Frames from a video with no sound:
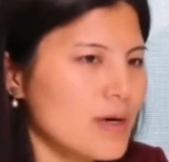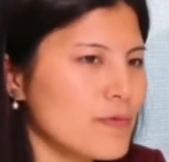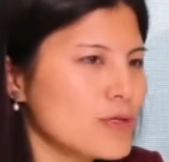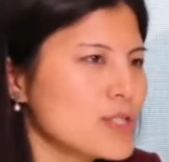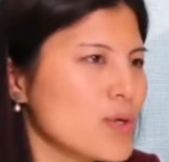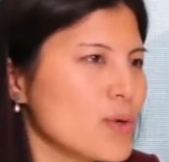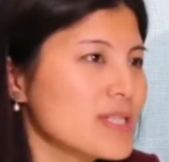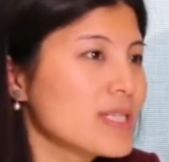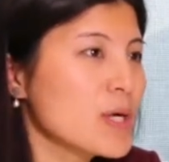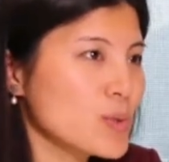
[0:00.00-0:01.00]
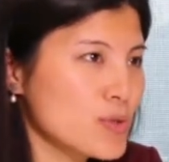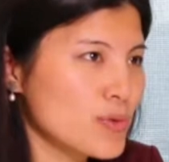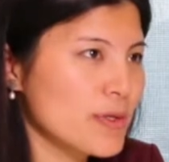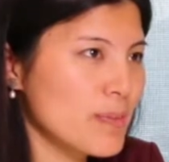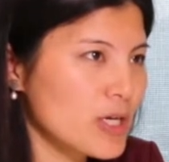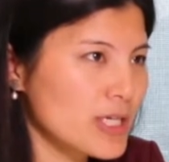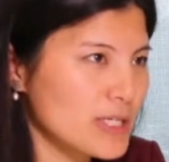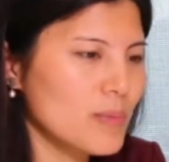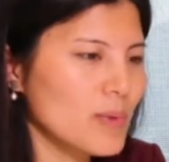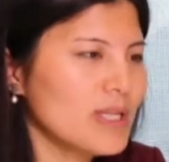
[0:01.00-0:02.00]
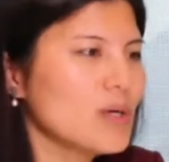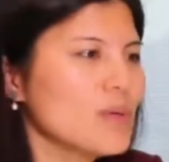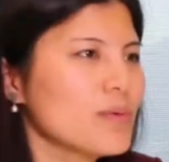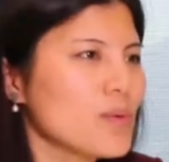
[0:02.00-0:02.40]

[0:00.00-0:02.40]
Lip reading: First of all, it's close to the market. We know